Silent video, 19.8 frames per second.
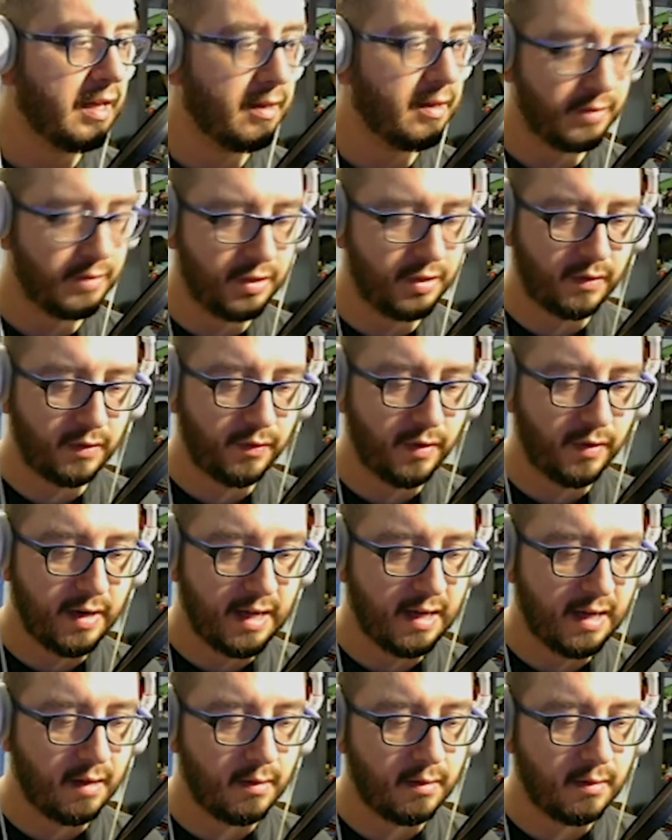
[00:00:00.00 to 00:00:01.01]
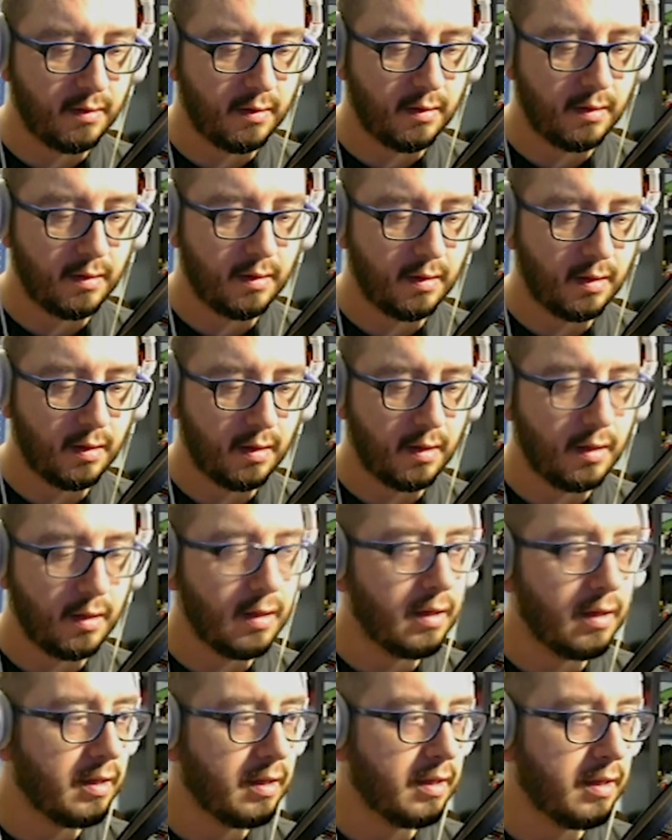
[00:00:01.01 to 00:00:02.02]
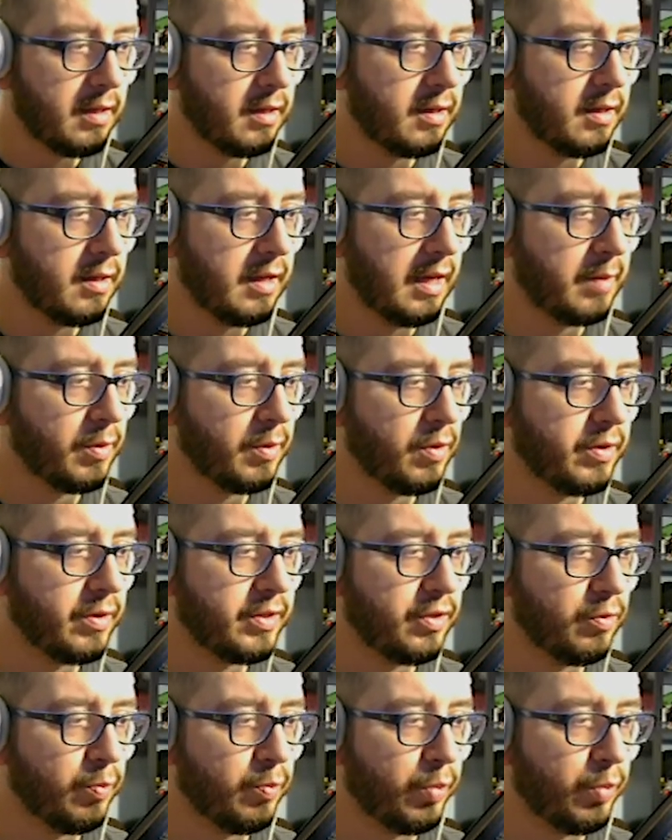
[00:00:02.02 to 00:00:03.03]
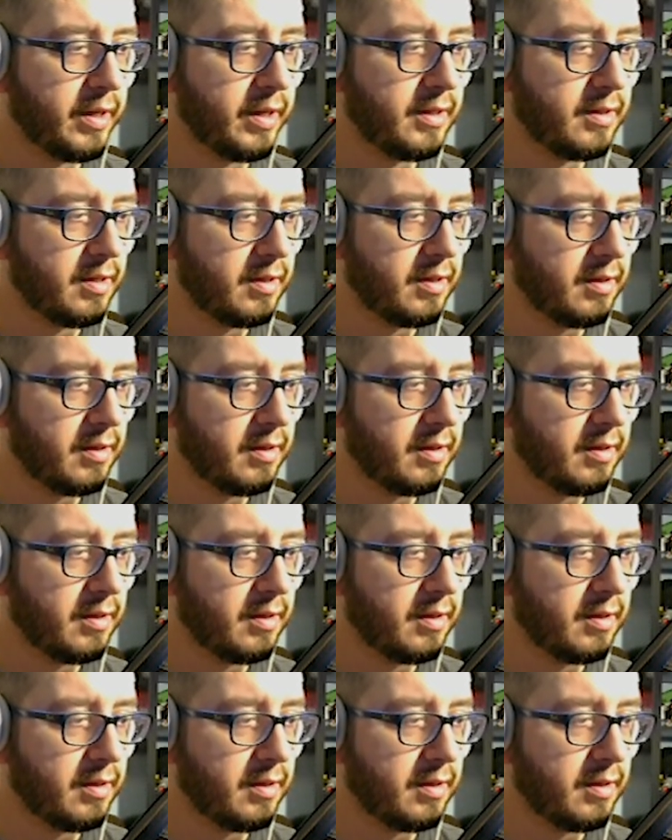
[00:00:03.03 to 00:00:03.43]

Just for now, I'm going to print